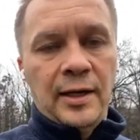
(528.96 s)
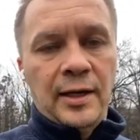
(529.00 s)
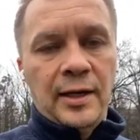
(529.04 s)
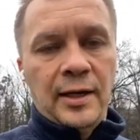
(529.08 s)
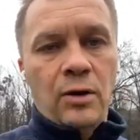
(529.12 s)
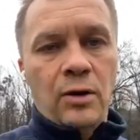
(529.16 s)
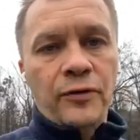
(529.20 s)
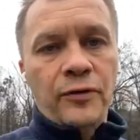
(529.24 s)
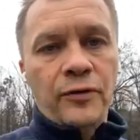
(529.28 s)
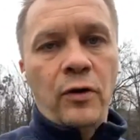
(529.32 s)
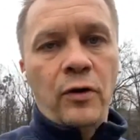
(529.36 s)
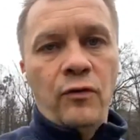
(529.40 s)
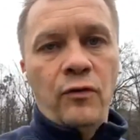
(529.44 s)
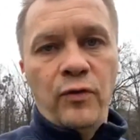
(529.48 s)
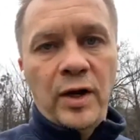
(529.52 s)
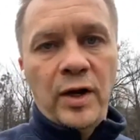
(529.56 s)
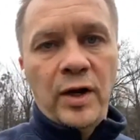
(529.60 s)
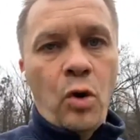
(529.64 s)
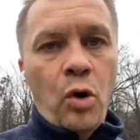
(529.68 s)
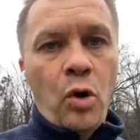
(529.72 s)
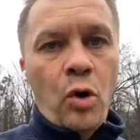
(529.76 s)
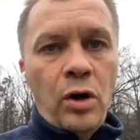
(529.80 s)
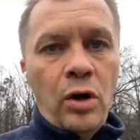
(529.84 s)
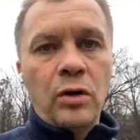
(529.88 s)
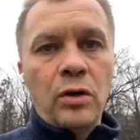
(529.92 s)
Although we
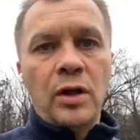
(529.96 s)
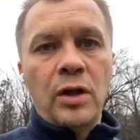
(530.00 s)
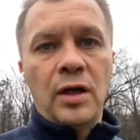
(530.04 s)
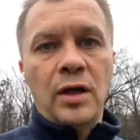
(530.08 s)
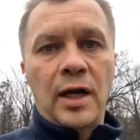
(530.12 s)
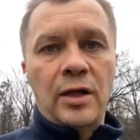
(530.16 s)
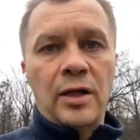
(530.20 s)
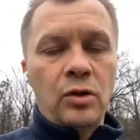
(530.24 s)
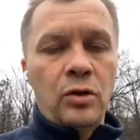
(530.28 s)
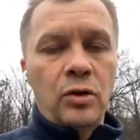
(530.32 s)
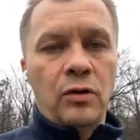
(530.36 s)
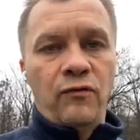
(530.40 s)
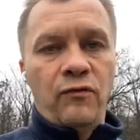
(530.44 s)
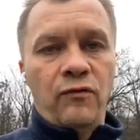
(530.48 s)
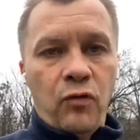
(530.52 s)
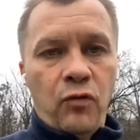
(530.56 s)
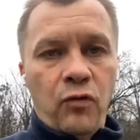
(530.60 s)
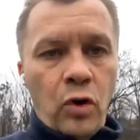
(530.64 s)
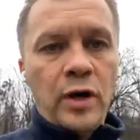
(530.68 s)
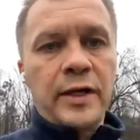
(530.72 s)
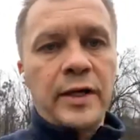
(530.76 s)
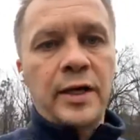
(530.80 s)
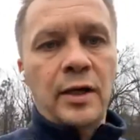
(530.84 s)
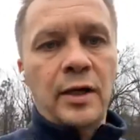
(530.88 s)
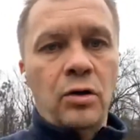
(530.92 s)
all are
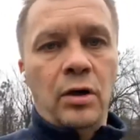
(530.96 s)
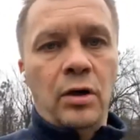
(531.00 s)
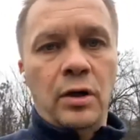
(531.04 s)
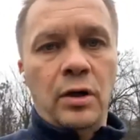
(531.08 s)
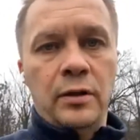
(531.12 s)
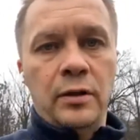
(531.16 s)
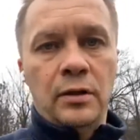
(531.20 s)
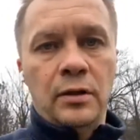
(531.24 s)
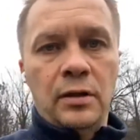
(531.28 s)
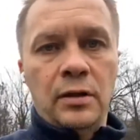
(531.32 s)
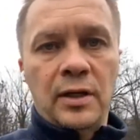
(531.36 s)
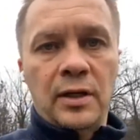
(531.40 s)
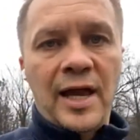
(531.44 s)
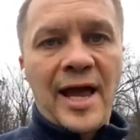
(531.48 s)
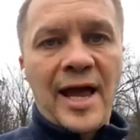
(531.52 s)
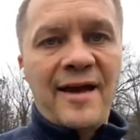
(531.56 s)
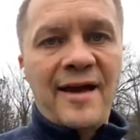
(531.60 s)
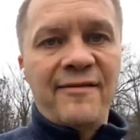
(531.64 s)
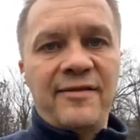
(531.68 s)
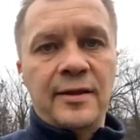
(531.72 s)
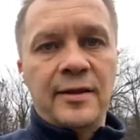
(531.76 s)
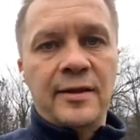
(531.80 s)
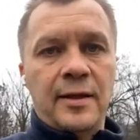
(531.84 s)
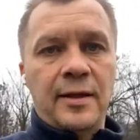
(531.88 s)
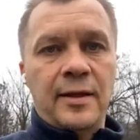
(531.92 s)
working on
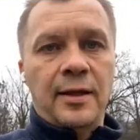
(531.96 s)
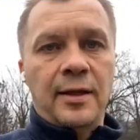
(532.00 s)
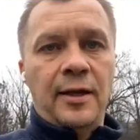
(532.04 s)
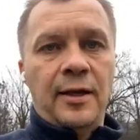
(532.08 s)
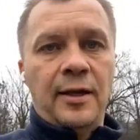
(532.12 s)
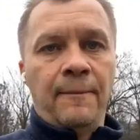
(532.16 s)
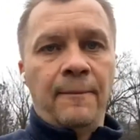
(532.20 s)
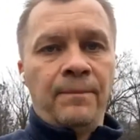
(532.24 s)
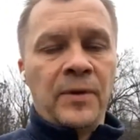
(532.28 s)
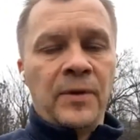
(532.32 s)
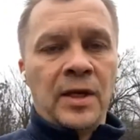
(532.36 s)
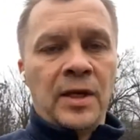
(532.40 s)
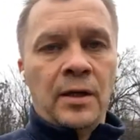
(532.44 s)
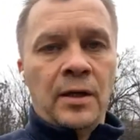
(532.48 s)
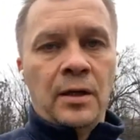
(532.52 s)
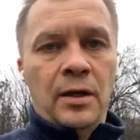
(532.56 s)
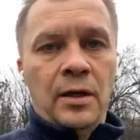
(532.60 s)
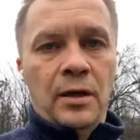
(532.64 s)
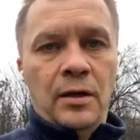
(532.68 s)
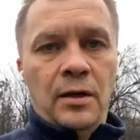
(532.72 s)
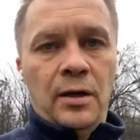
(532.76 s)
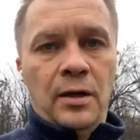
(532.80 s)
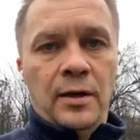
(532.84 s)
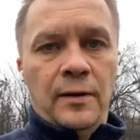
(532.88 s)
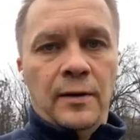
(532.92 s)
having
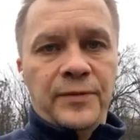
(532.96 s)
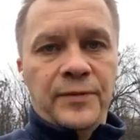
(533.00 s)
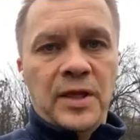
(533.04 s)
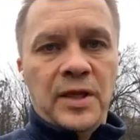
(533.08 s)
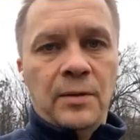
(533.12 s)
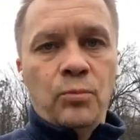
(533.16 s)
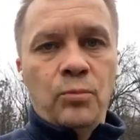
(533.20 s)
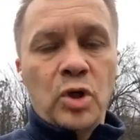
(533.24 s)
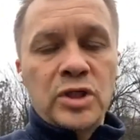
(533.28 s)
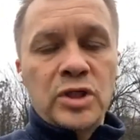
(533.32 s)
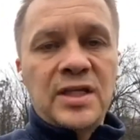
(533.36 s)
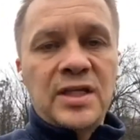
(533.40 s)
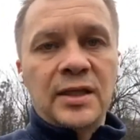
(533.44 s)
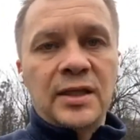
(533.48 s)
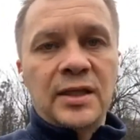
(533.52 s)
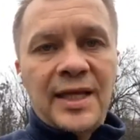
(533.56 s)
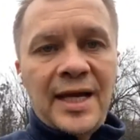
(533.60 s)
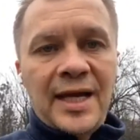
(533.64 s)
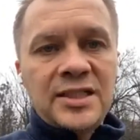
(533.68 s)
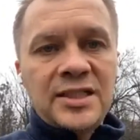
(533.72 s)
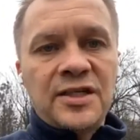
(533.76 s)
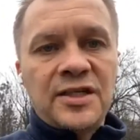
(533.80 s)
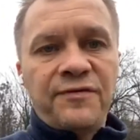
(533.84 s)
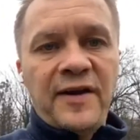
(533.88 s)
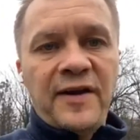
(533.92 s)
the most
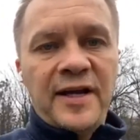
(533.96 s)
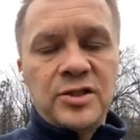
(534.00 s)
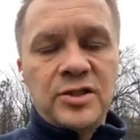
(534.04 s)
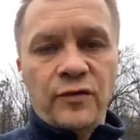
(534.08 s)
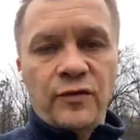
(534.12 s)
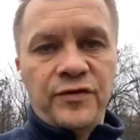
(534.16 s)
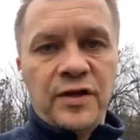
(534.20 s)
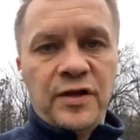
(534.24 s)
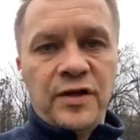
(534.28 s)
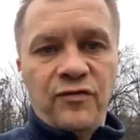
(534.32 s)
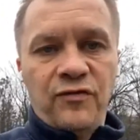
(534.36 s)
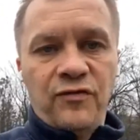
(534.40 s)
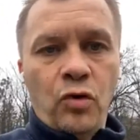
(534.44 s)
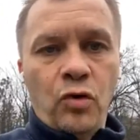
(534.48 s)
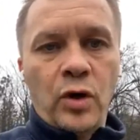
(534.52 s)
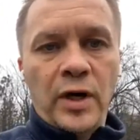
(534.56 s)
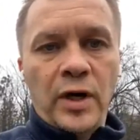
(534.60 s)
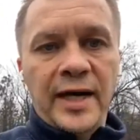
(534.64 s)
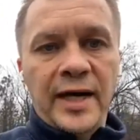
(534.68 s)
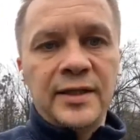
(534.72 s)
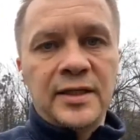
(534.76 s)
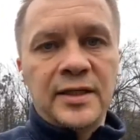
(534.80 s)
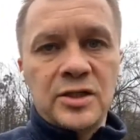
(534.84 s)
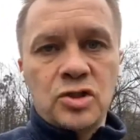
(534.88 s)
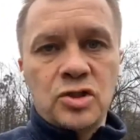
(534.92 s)
intense phase of the war
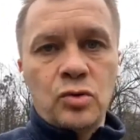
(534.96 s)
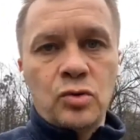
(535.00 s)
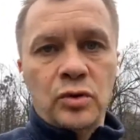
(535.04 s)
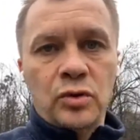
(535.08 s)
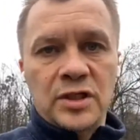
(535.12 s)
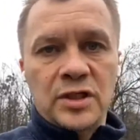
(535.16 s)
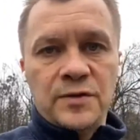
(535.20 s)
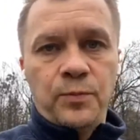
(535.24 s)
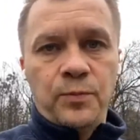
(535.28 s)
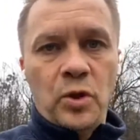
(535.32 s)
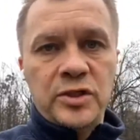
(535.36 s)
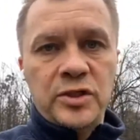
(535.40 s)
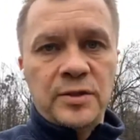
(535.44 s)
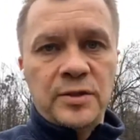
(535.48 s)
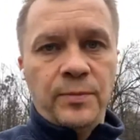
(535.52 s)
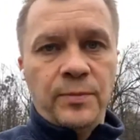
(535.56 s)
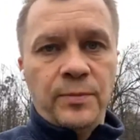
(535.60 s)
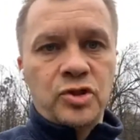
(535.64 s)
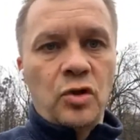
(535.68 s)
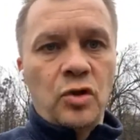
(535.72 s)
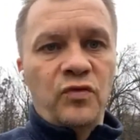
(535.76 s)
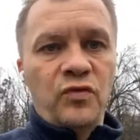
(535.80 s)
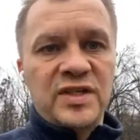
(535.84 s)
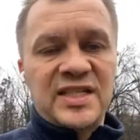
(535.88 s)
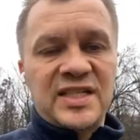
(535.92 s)
end as soon as possible,
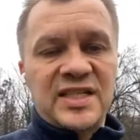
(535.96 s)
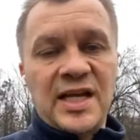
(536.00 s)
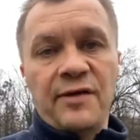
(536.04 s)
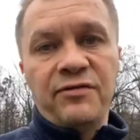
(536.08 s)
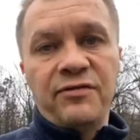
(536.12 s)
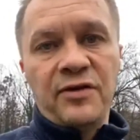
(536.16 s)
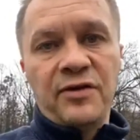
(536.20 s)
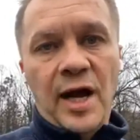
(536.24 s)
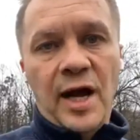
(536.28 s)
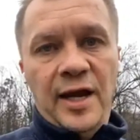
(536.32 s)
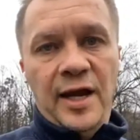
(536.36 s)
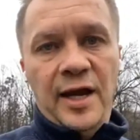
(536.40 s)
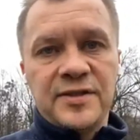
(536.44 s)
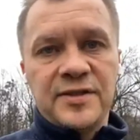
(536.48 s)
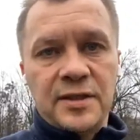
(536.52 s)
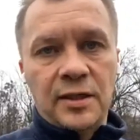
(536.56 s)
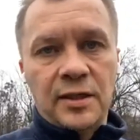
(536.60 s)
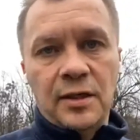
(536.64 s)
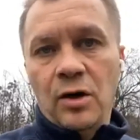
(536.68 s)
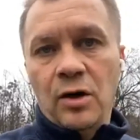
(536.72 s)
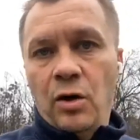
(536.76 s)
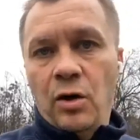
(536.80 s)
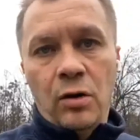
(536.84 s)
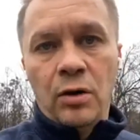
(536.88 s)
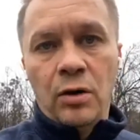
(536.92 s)
so we save lives.
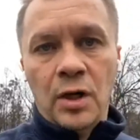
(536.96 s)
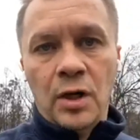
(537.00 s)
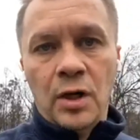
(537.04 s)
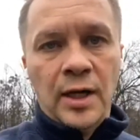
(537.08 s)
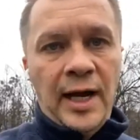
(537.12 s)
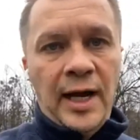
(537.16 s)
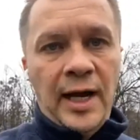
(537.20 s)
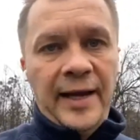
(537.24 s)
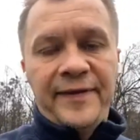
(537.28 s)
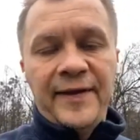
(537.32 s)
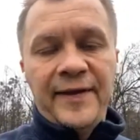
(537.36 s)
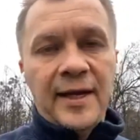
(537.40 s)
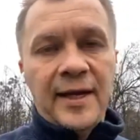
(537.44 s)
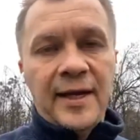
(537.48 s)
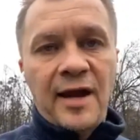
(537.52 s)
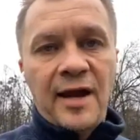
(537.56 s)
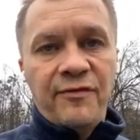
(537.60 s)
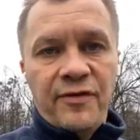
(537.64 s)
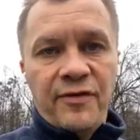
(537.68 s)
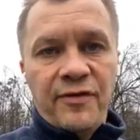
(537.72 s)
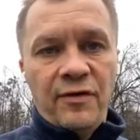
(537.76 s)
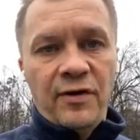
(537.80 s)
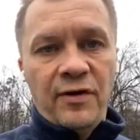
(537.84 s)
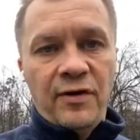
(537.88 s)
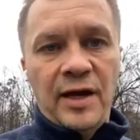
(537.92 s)
I think
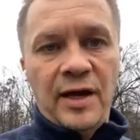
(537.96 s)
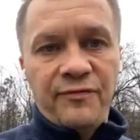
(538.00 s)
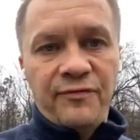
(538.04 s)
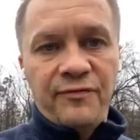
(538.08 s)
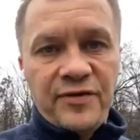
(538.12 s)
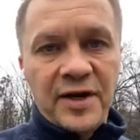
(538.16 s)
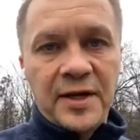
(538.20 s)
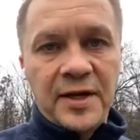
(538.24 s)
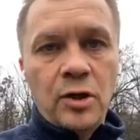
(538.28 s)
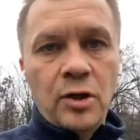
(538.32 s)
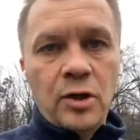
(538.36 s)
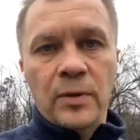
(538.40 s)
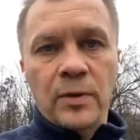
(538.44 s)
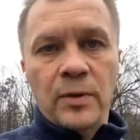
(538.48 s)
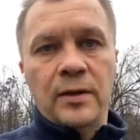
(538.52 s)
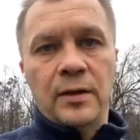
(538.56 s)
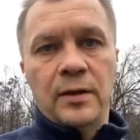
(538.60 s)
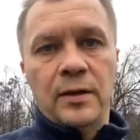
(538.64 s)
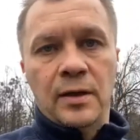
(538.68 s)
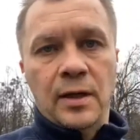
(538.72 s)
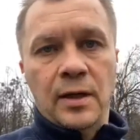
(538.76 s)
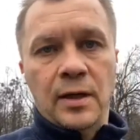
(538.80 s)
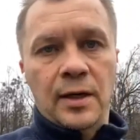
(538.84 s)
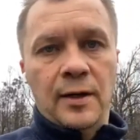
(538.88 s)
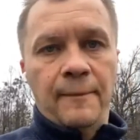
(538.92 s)
every
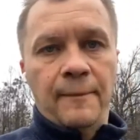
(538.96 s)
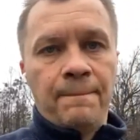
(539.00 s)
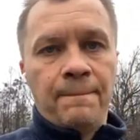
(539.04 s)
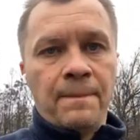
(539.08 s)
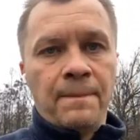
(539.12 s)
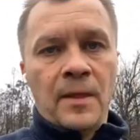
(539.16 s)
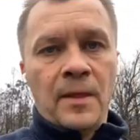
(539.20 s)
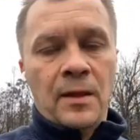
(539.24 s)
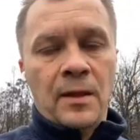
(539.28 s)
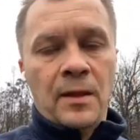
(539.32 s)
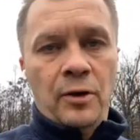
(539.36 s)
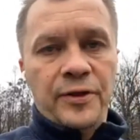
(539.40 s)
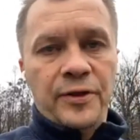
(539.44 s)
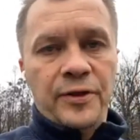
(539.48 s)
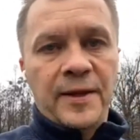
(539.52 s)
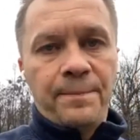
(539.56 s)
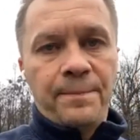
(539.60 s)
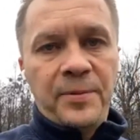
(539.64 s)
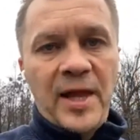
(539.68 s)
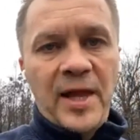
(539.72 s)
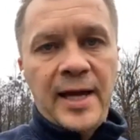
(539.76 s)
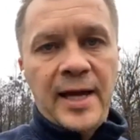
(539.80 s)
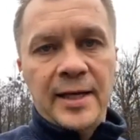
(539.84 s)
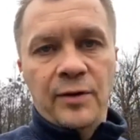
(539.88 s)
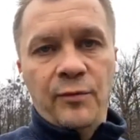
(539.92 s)
human on the
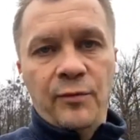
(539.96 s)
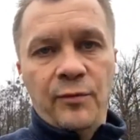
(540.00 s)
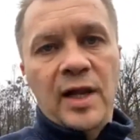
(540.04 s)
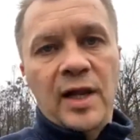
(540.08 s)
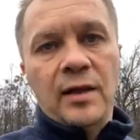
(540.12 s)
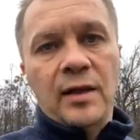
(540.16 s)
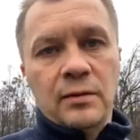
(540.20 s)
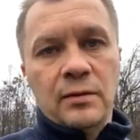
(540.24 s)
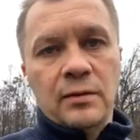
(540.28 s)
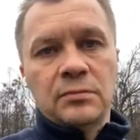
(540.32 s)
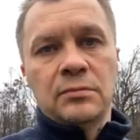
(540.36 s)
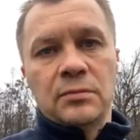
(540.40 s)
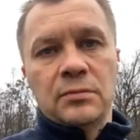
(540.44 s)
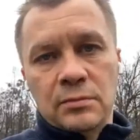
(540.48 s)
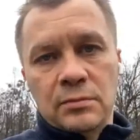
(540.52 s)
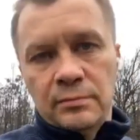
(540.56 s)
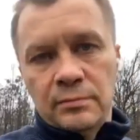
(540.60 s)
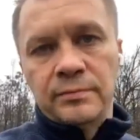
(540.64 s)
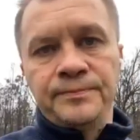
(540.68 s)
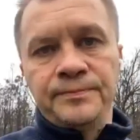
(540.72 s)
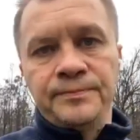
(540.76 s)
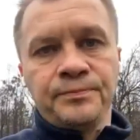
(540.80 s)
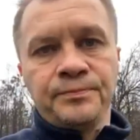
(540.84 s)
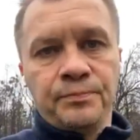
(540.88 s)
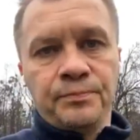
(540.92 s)
planet, well,
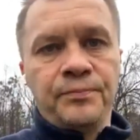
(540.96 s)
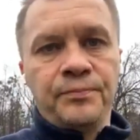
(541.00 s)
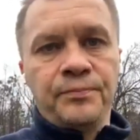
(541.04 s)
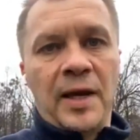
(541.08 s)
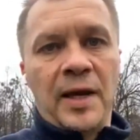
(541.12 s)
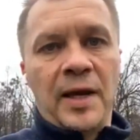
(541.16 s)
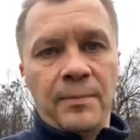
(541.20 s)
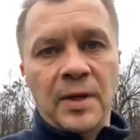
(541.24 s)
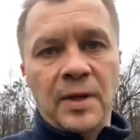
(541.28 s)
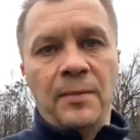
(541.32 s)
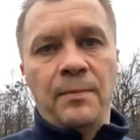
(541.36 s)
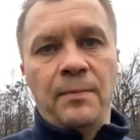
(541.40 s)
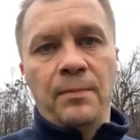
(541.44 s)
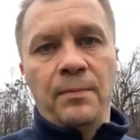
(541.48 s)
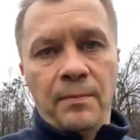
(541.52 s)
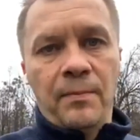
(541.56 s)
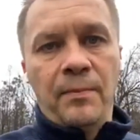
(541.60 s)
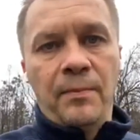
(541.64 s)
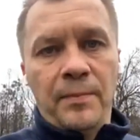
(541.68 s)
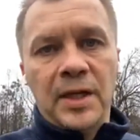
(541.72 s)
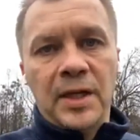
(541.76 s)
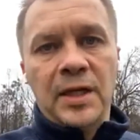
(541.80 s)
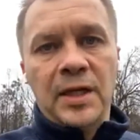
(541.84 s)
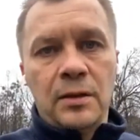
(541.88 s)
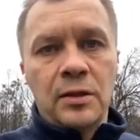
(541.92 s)
I
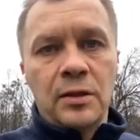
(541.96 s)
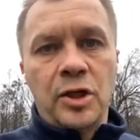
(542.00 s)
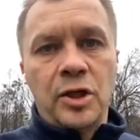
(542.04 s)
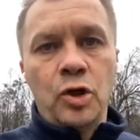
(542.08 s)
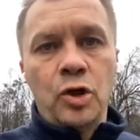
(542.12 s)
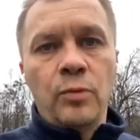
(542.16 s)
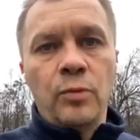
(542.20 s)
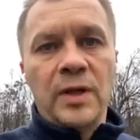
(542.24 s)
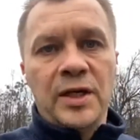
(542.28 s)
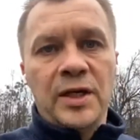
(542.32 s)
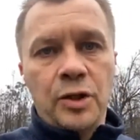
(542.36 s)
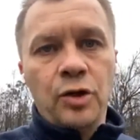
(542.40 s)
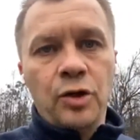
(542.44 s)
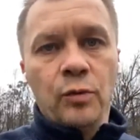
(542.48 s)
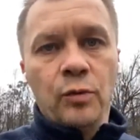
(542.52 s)
mean human